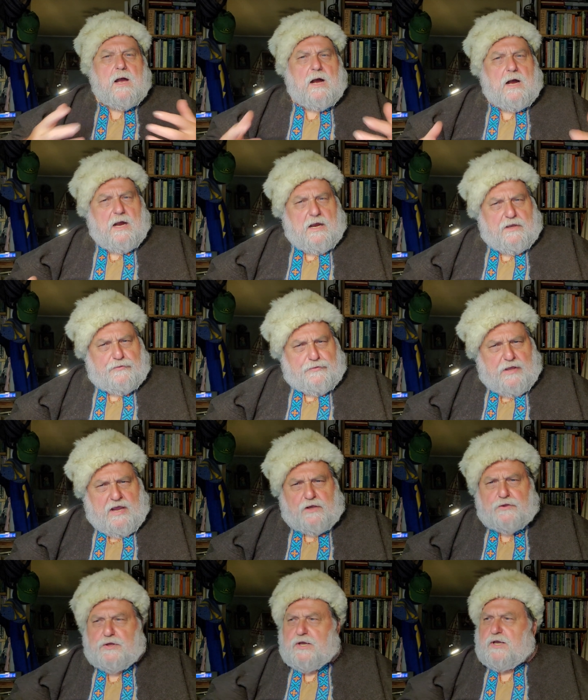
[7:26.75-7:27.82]
I
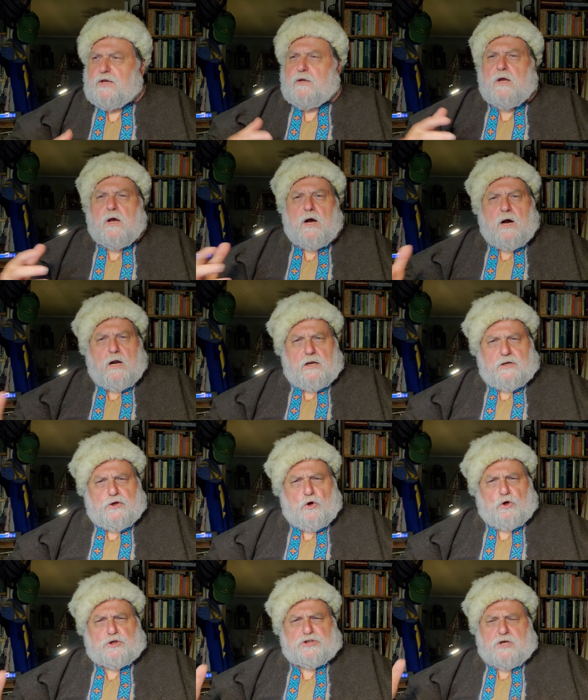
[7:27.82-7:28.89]
thank thee,
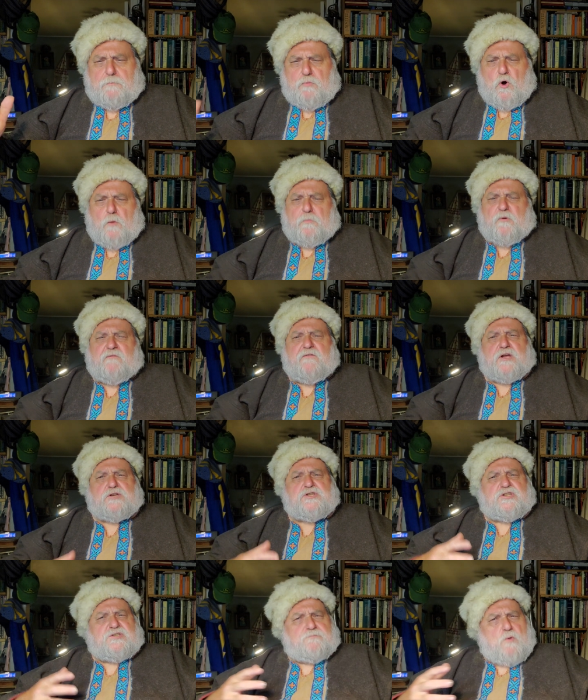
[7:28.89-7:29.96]
Alyosha
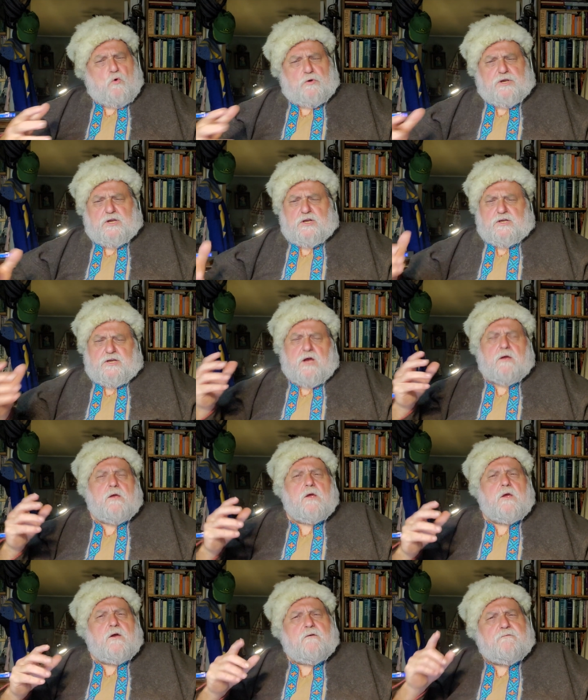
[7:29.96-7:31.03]
Popovich, spoke Ilya,
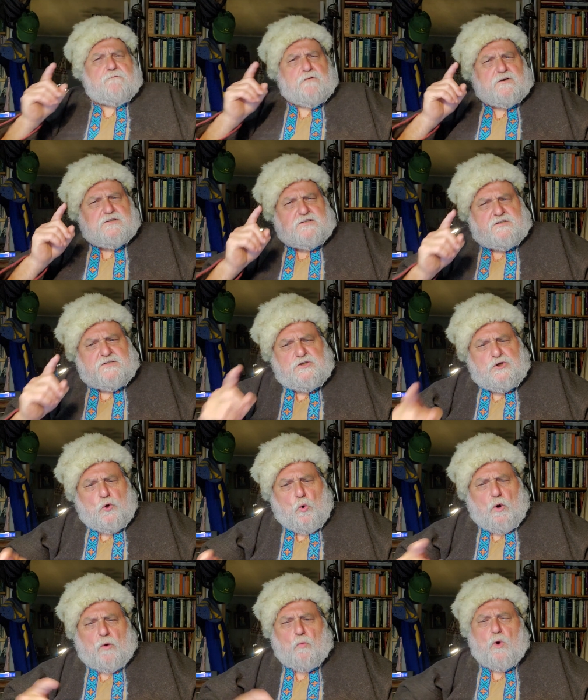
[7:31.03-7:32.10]
for
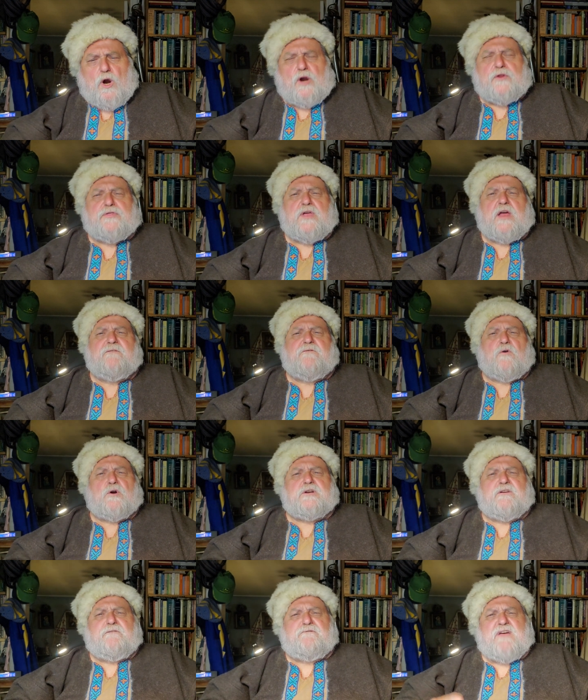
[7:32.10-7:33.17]
your worth and
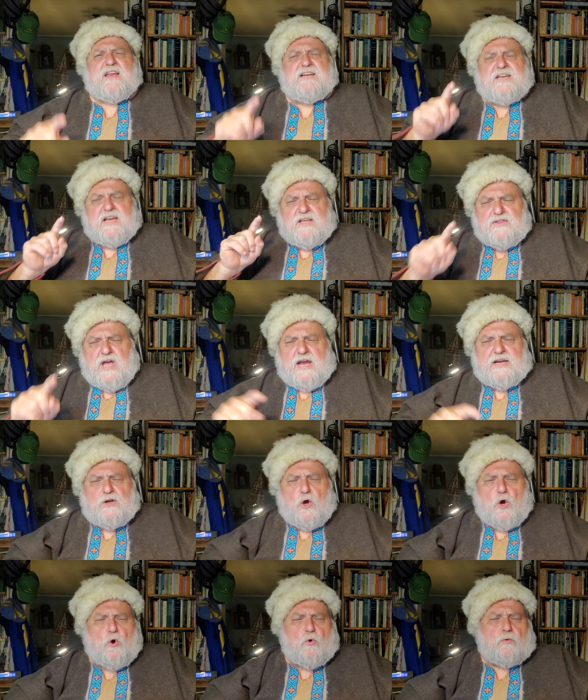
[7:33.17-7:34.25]
for defending thine
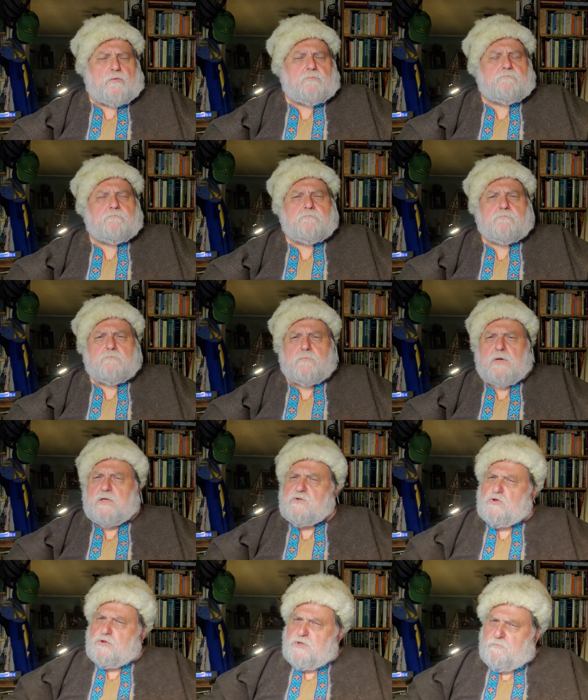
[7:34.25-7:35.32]
own. And
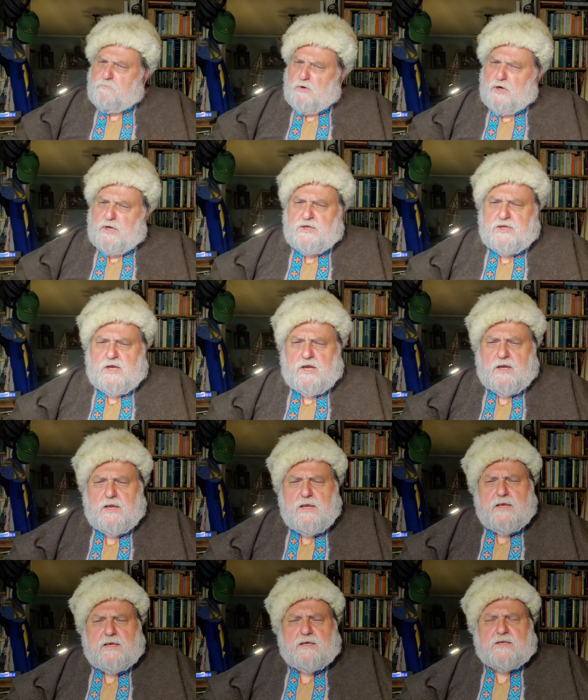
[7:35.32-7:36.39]
to Dobrynya
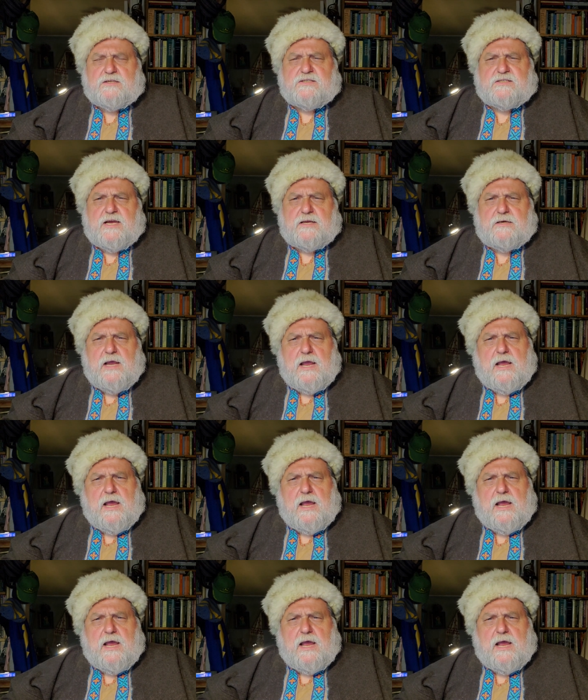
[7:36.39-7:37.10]
he said,